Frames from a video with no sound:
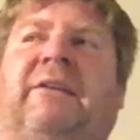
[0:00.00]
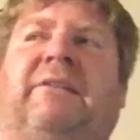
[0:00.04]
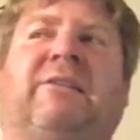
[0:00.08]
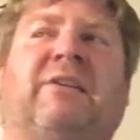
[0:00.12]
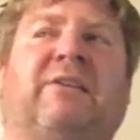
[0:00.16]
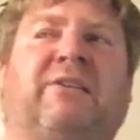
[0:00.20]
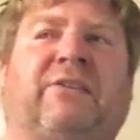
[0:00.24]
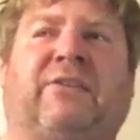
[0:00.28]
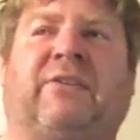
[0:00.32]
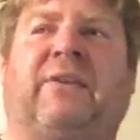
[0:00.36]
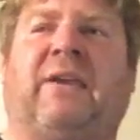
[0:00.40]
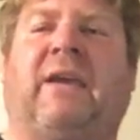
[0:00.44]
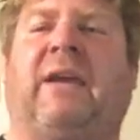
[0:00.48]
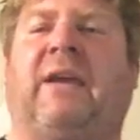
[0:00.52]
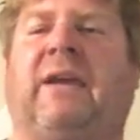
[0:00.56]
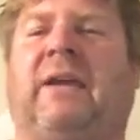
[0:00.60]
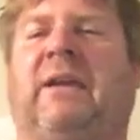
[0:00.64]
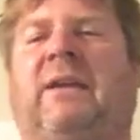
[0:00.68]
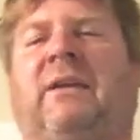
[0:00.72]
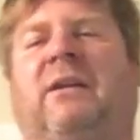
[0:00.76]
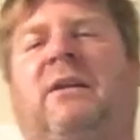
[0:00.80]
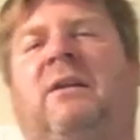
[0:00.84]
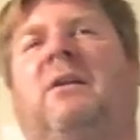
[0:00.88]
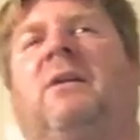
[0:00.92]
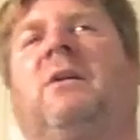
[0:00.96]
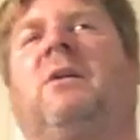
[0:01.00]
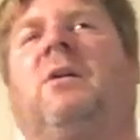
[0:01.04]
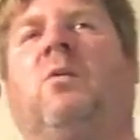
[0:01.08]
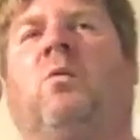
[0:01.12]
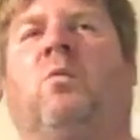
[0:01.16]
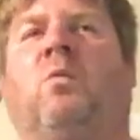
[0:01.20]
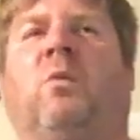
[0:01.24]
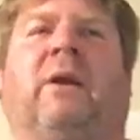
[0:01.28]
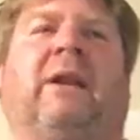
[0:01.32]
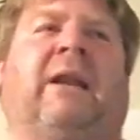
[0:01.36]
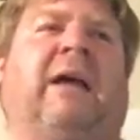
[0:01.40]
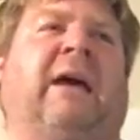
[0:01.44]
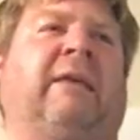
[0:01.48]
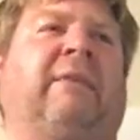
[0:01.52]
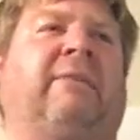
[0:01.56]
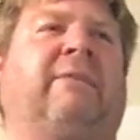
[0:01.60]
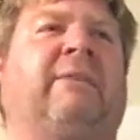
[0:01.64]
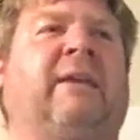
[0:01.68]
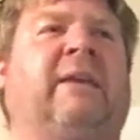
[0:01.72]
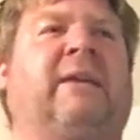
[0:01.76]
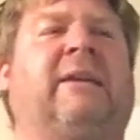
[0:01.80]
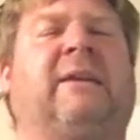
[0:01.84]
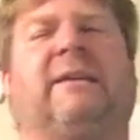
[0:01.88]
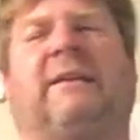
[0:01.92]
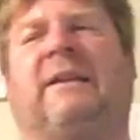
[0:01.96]
to say what I
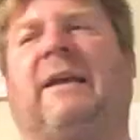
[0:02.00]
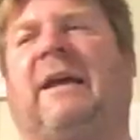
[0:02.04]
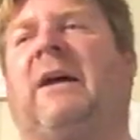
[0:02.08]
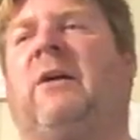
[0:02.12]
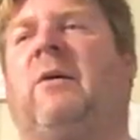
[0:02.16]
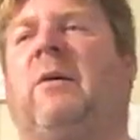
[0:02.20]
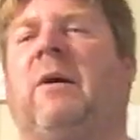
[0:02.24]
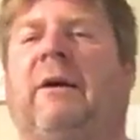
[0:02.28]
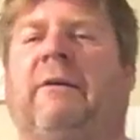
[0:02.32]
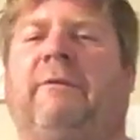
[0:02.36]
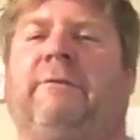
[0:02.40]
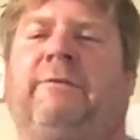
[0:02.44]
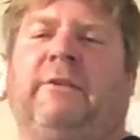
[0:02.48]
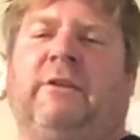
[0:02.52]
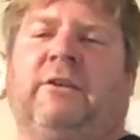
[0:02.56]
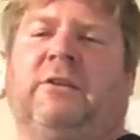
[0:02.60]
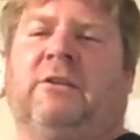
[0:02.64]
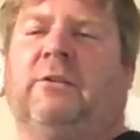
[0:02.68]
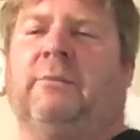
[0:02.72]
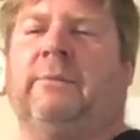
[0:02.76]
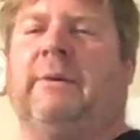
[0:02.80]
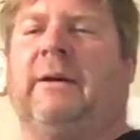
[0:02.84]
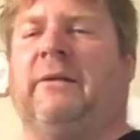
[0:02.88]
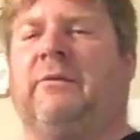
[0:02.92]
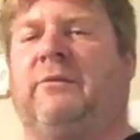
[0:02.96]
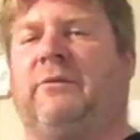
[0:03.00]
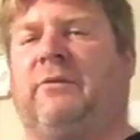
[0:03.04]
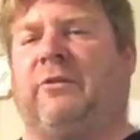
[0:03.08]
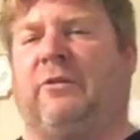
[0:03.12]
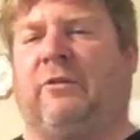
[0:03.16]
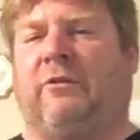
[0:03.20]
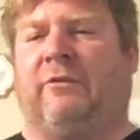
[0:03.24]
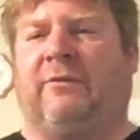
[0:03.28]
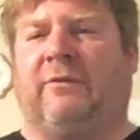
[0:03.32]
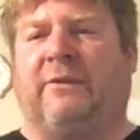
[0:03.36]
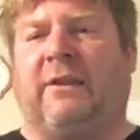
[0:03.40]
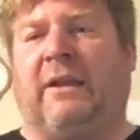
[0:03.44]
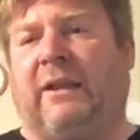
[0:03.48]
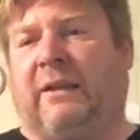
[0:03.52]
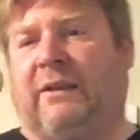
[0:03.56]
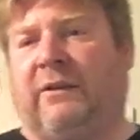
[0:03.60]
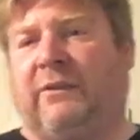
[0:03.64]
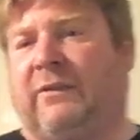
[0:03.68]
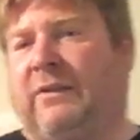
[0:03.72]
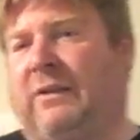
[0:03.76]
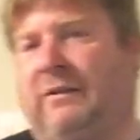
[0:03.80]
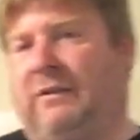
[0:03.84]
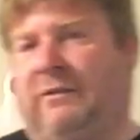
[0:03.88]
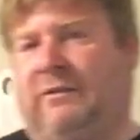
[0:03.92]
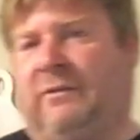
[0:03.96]
think and how I feel about certain
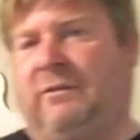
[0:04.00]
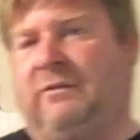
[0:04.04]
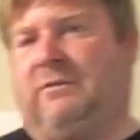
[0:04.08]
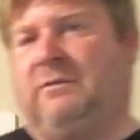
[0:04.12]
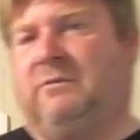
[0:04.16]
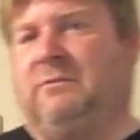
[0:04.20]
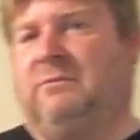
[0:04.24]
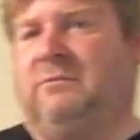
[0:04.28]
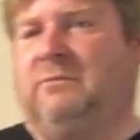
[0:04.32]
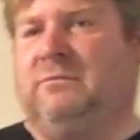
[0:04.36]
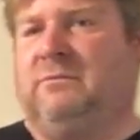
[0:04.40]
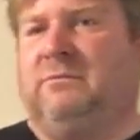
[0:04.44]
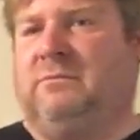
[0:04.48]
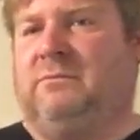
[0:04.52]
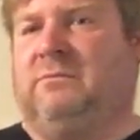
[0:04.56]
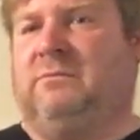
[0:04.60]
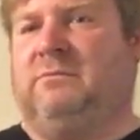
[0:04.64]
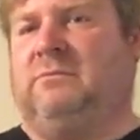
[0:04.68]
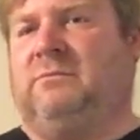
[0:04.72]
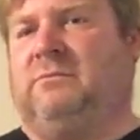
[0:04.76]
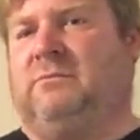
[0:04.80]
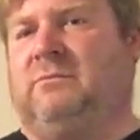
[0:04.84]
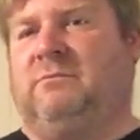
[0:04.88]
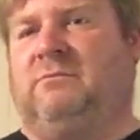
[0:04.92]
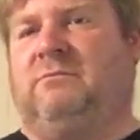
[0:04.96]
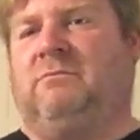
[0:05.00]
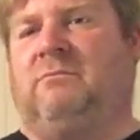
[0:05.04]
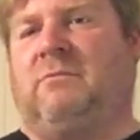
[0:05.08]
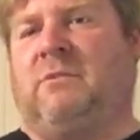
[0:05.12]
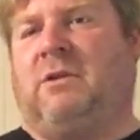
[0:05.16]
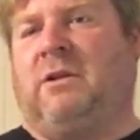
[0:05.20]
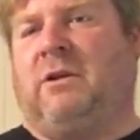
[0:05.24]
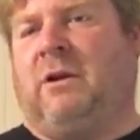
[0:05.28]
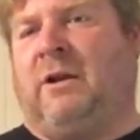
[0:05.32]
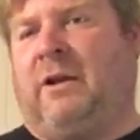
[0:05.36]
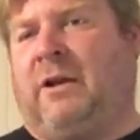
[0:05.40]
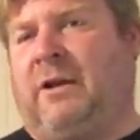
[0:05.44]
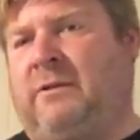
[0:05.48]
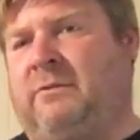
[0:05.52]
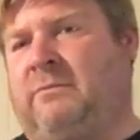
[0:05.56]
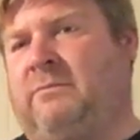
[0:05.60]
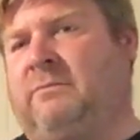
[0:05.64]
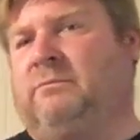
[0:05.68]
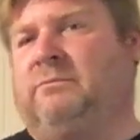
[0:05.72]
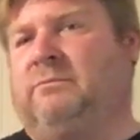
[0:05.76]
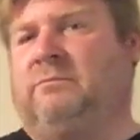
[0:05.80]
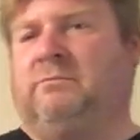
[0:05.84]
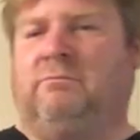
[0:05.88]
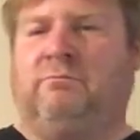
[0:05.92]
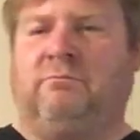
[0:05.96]
things either. All right?
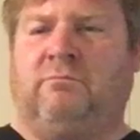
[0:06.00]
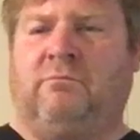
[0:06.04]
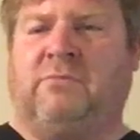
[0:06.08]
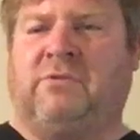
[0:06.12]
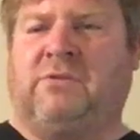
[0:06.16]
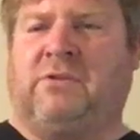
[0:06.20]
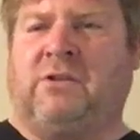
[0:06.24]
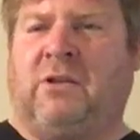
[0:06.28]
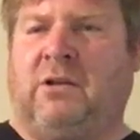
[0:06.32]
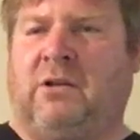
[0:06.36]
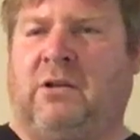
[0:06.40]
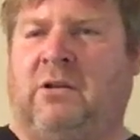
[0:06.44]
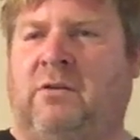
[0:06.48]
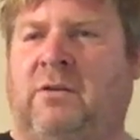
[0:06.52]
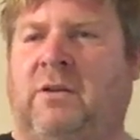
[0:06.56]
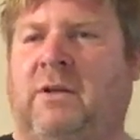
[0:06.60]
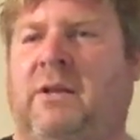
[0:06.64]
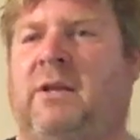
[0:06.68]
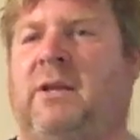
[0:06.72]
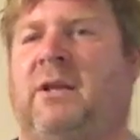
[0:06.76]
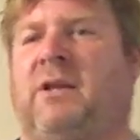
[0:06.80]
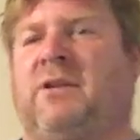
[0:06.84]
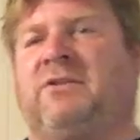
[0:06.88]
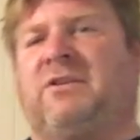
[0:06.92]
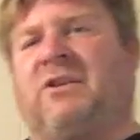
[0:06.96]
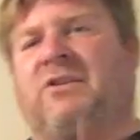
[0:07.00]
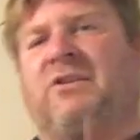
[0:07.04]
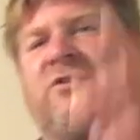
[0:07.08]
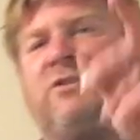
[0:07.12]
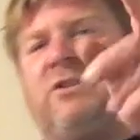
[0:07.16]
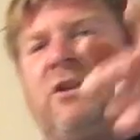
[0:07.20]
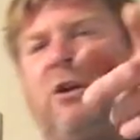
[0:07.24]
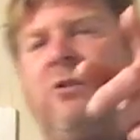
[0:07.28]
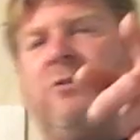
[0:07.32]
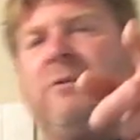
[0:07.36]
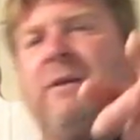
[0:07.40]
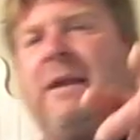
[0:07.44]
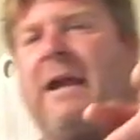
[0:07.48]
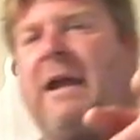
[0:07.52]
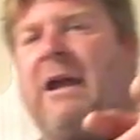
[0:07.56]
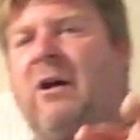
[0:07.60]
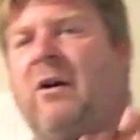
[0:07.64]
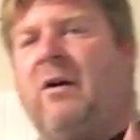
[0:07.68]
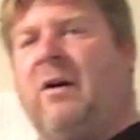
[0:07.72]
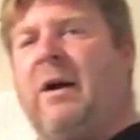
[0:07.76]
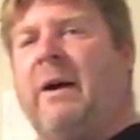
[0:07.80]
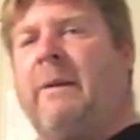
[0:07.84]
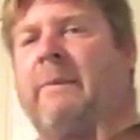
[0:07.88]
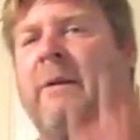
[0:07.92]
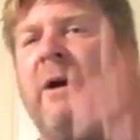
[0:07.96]
So, just know
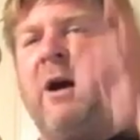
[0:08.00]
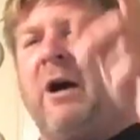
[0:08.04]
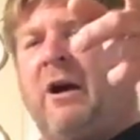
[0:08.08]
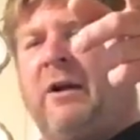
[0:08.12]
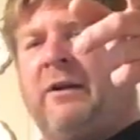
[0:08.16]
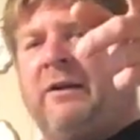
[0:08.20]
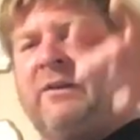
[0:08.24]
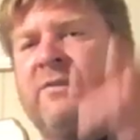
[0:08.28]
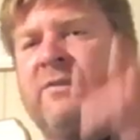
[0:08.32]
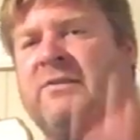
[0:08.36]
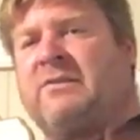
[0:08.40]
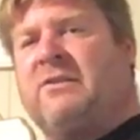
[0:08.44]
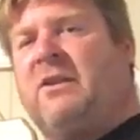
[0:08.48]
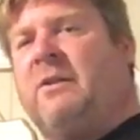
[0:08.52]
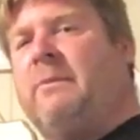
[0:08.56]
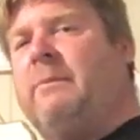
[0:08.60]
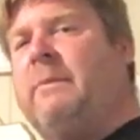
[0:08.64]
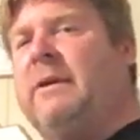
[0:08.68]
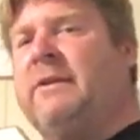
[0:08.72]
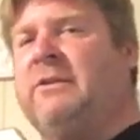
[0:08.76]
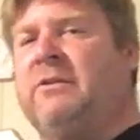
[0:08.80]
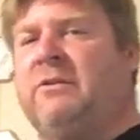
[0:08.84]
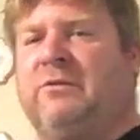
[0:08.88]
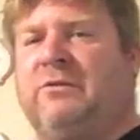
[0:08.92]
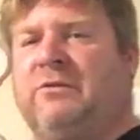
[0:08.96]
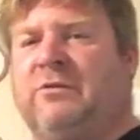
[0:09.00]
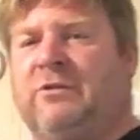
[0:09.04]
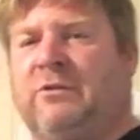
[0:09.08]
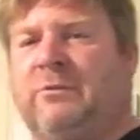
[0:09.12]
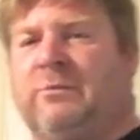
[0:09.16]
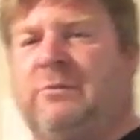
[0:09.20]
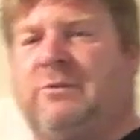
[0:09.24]
now, I'm honest on my YouTube